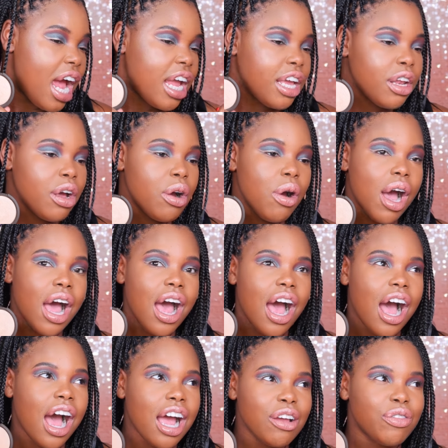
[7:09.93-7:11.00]
You know,
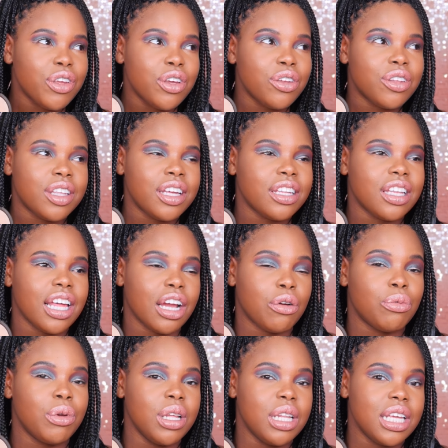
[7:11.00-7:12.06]
I've used this like
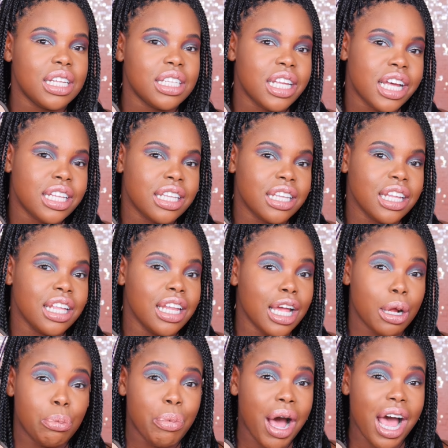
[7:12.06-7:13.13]
really intensely,
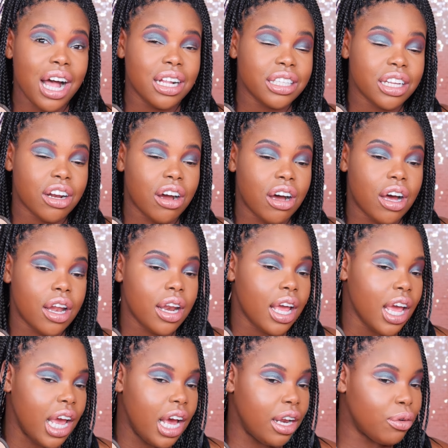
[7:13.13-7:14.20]
like piled it on
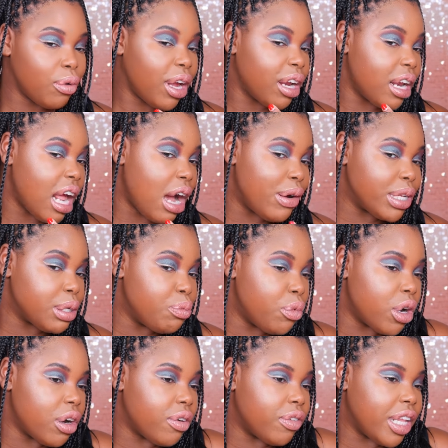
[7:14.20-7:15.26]
and right now it's
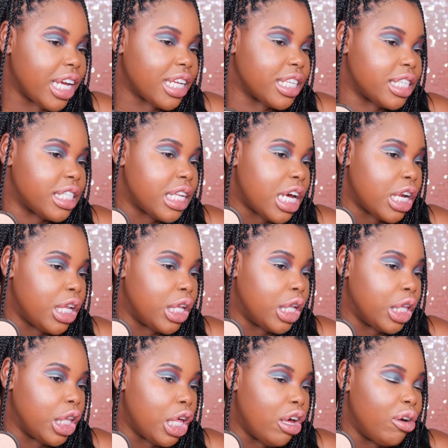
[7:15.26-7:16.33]
more of like a subtle
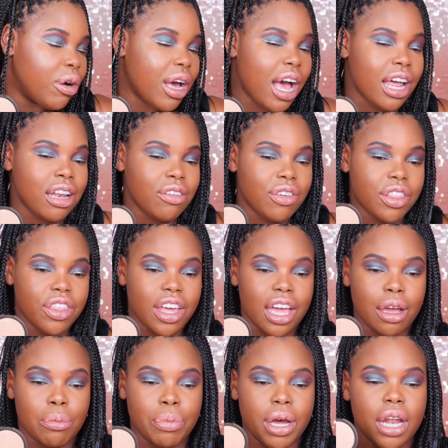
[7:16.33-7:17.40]
glow kind of a
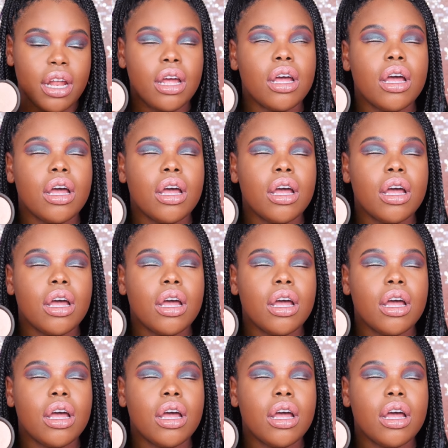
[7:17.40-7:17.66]
thing, but